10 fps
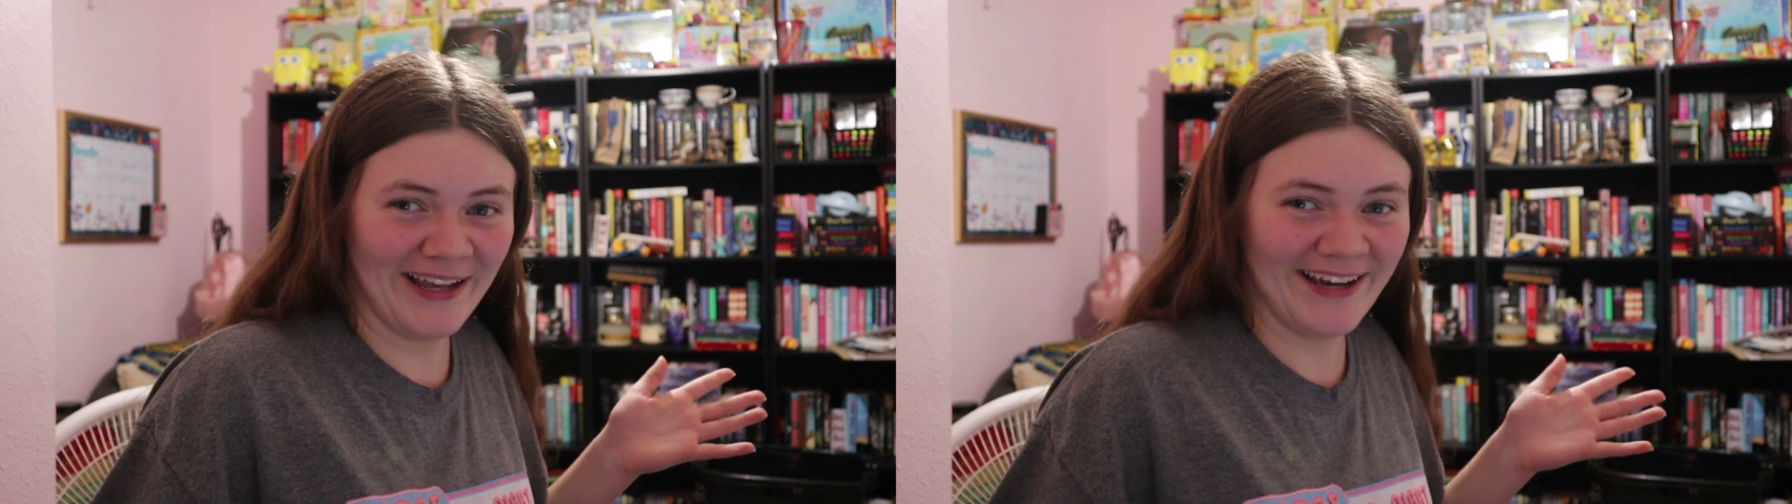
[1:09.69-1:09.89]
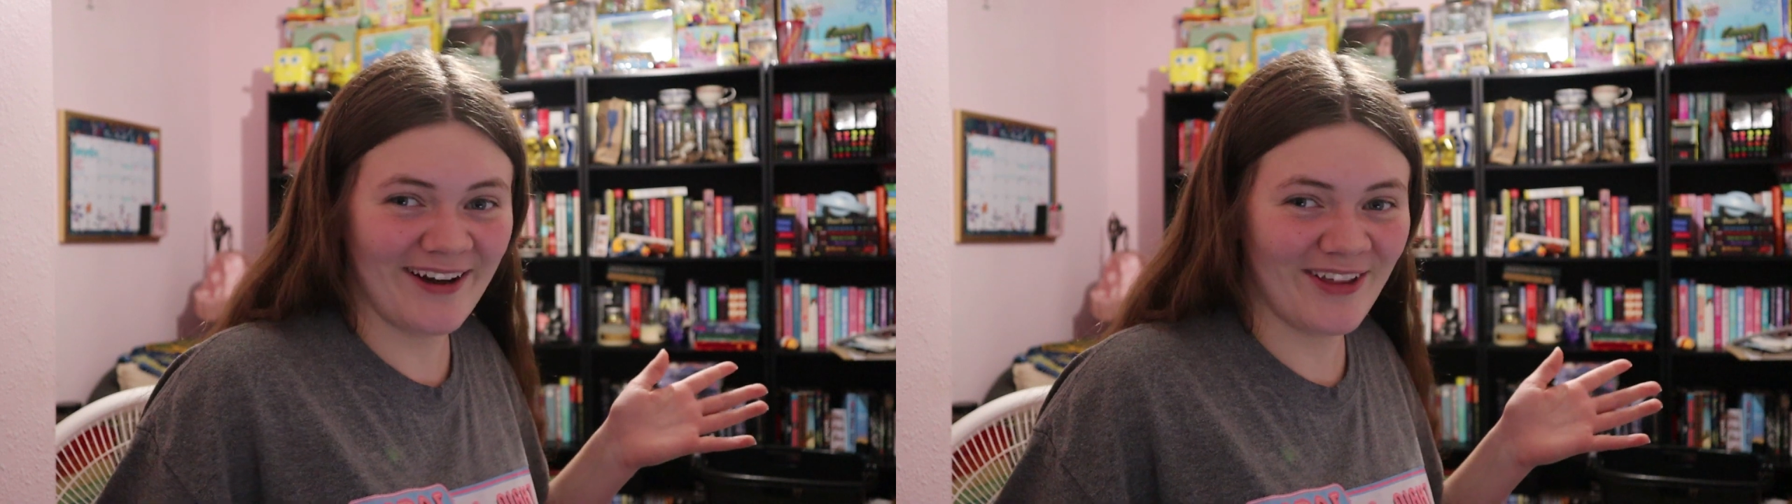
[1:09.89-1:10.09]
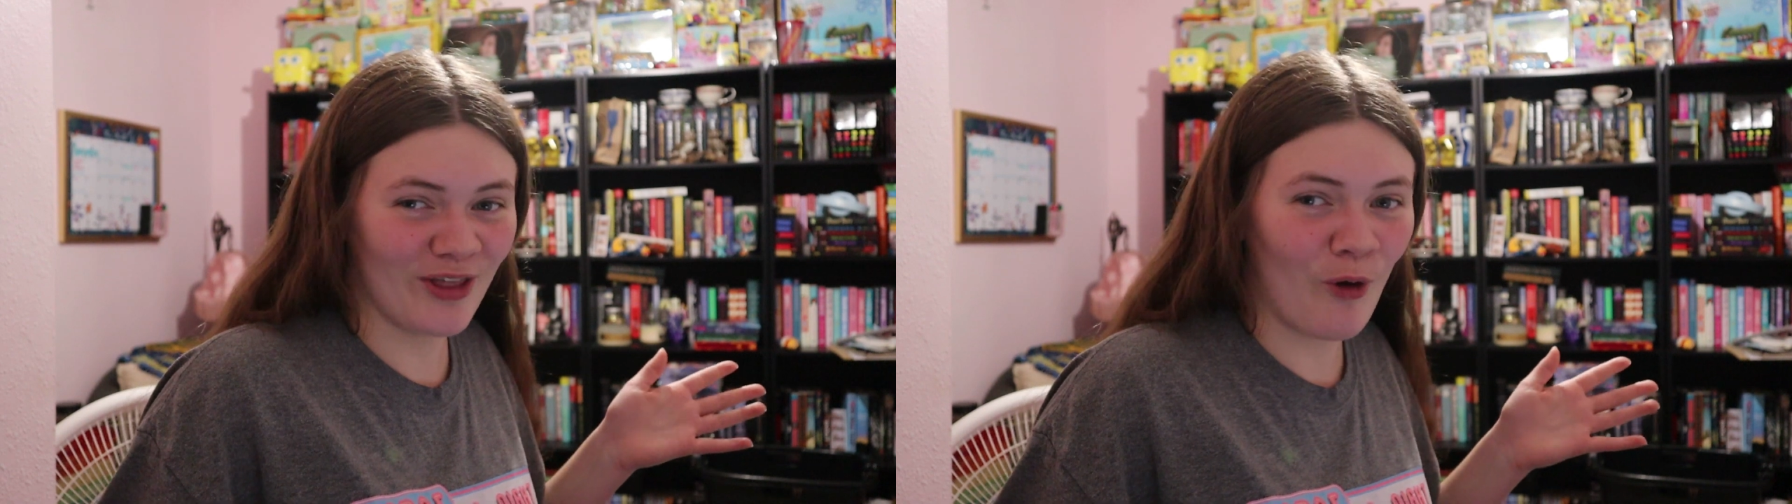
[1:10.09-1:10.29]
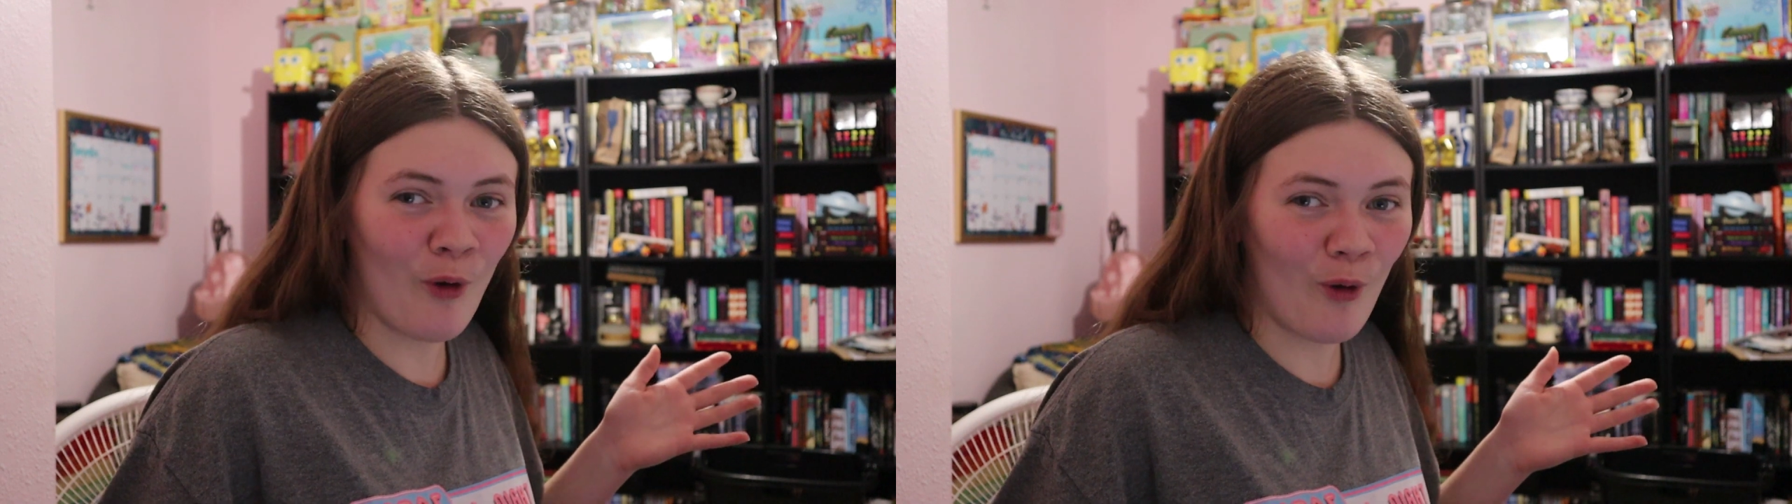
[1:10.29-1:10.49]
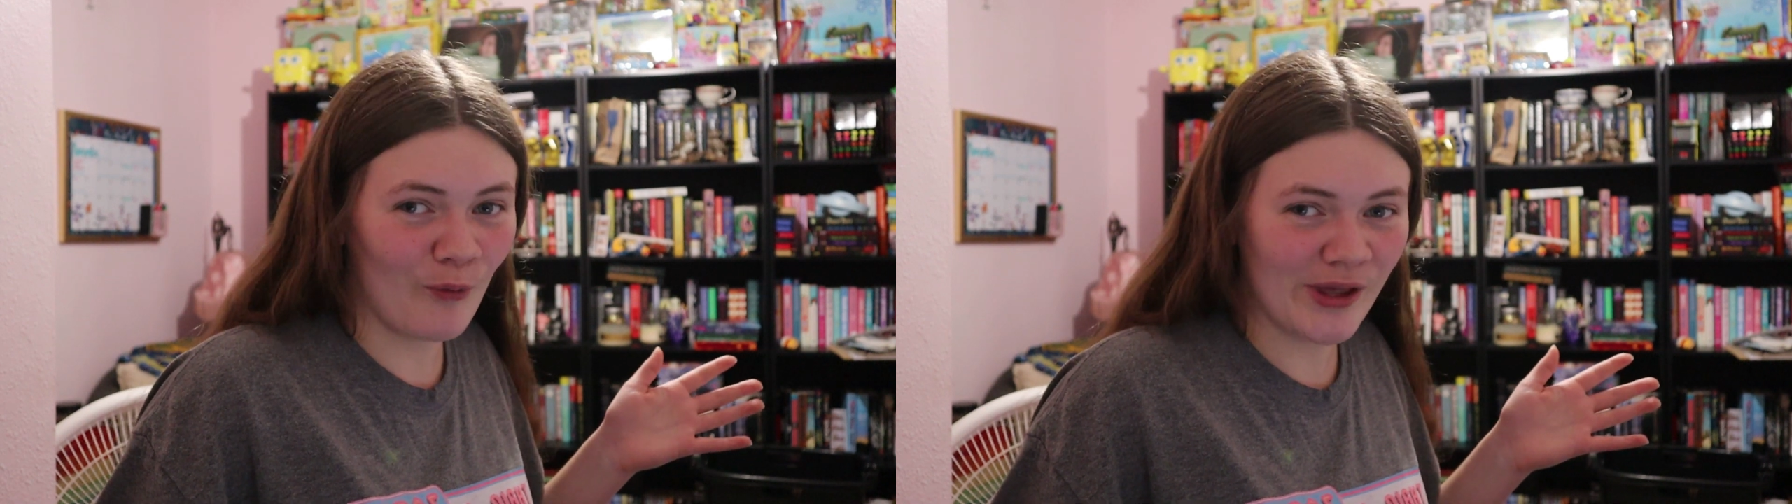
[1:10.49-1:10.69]
like the
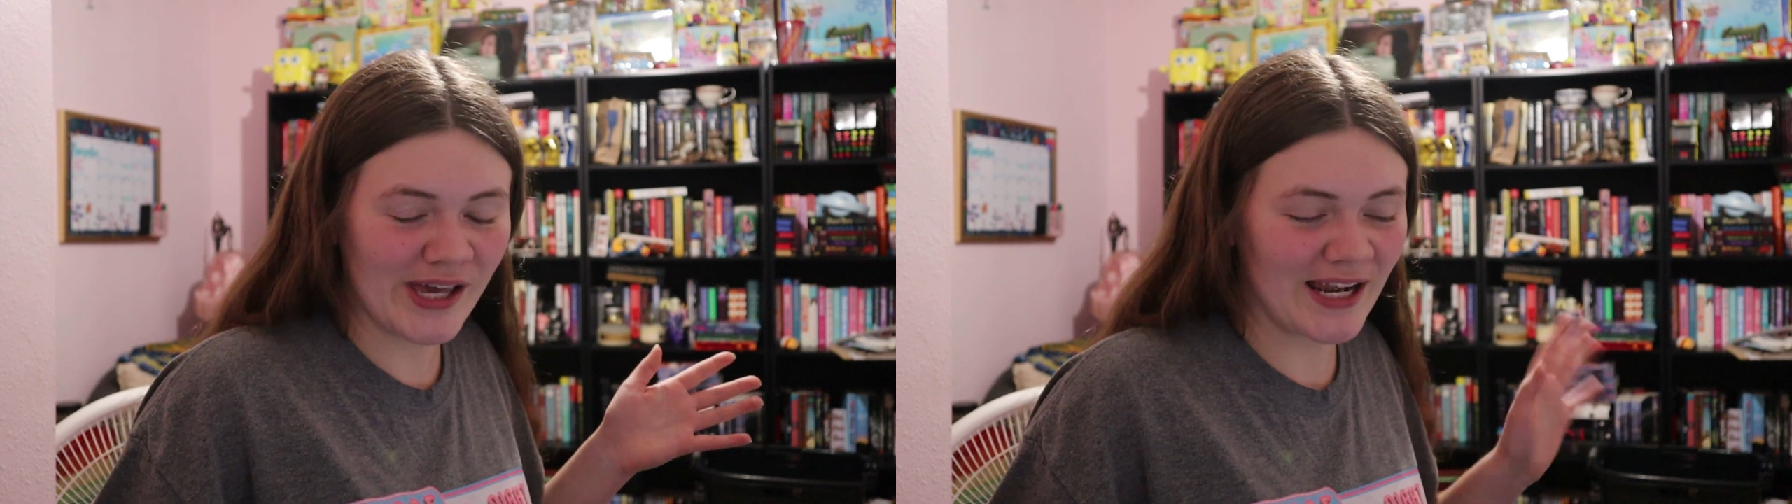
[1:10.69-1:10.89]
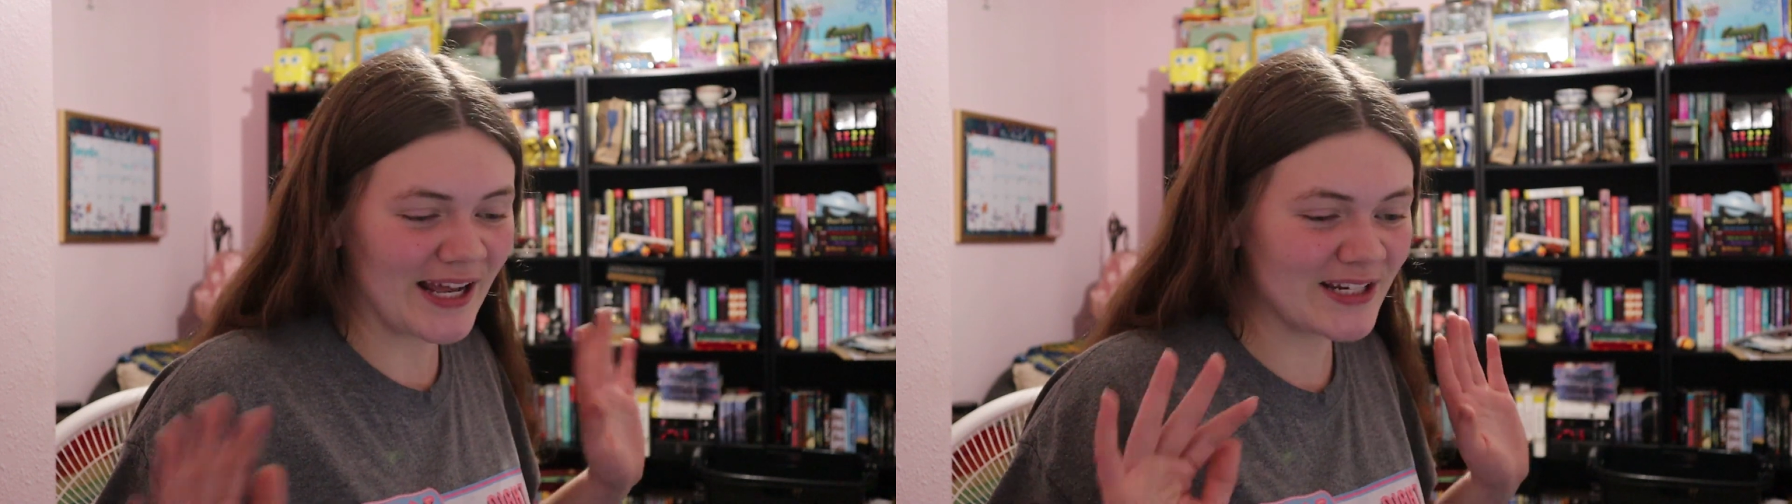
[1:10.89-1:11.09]
whole weekend.